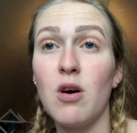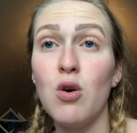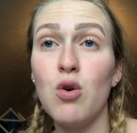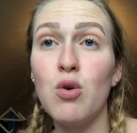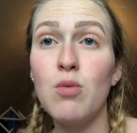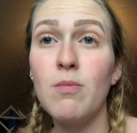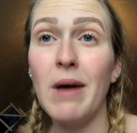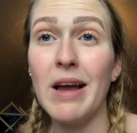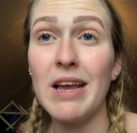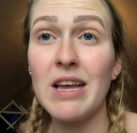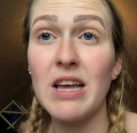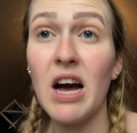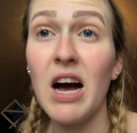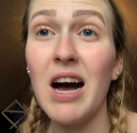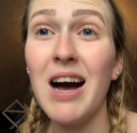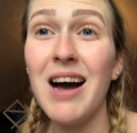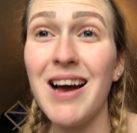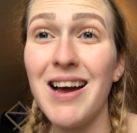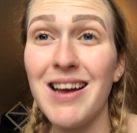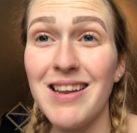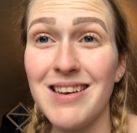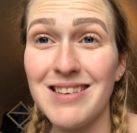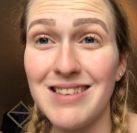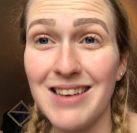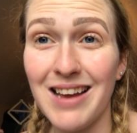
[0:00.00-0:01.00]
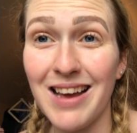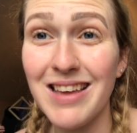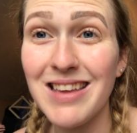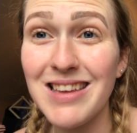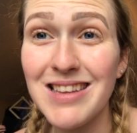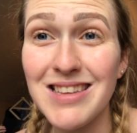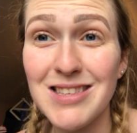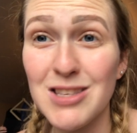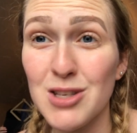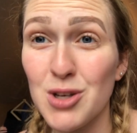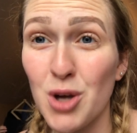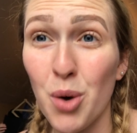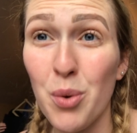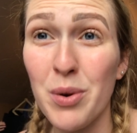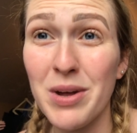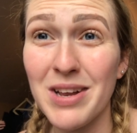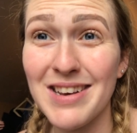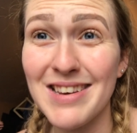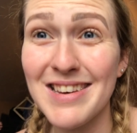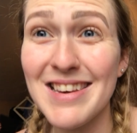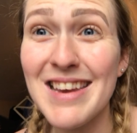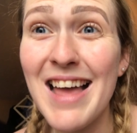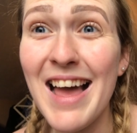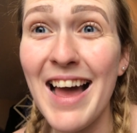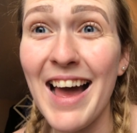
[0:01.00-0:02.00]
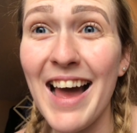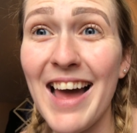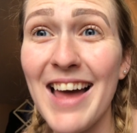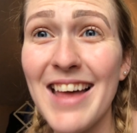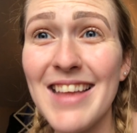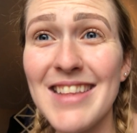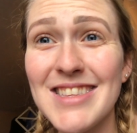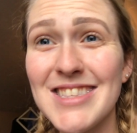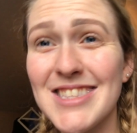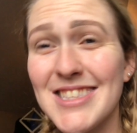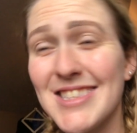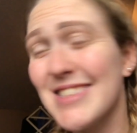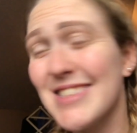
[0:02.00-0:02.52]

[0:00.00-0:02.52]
Oh my god, Night is going nuts!